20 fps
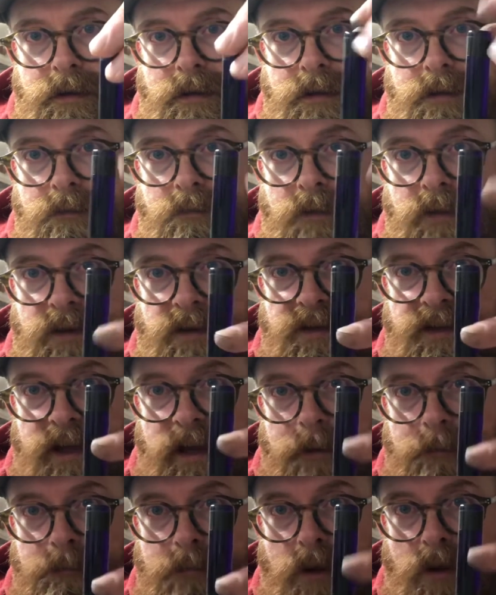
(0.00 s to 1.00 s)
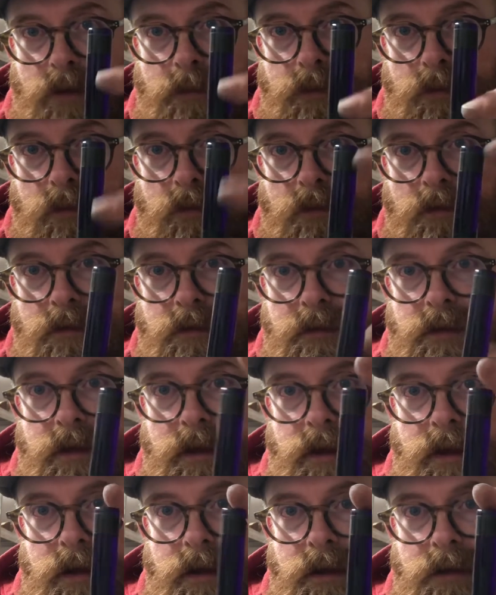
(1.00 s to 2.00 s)
with the same purple
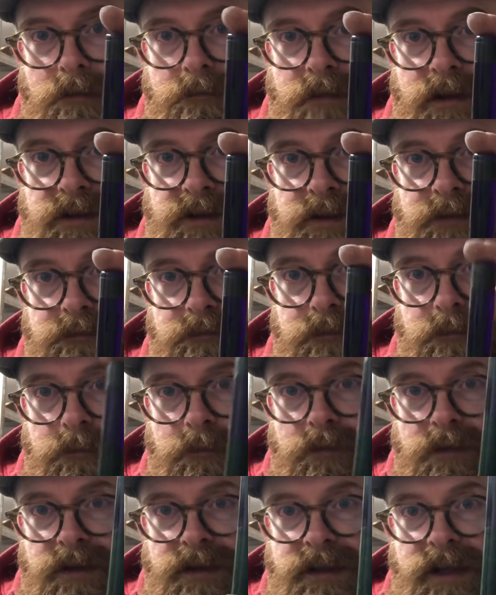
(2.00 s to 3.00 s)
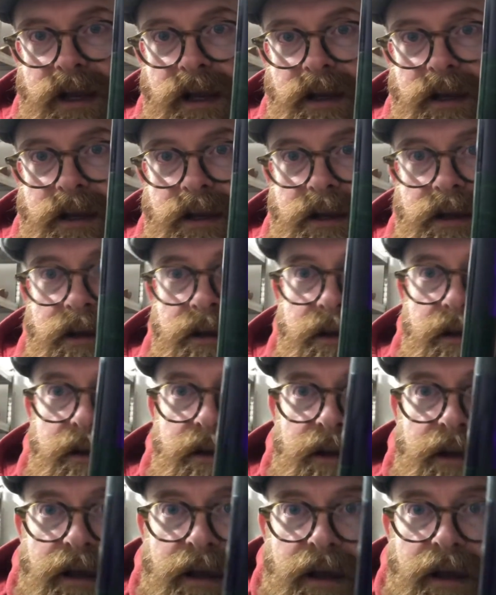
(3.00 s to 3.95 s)
resin from Chris Kelly at